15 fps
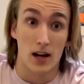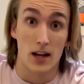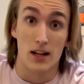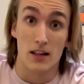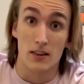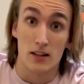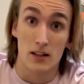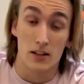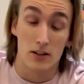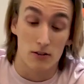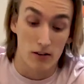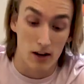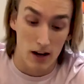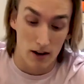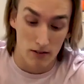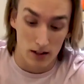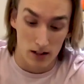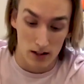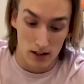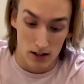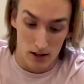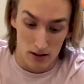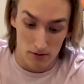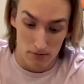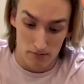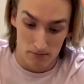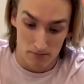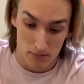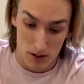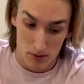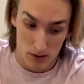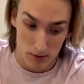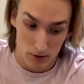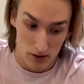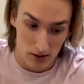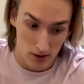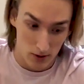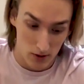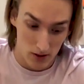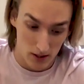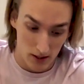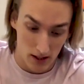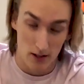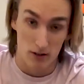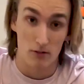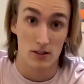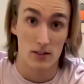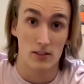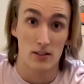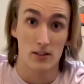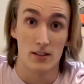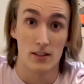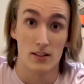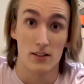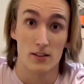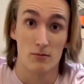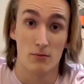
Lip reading: I can think of having. Maybe I'm just noticing that recently because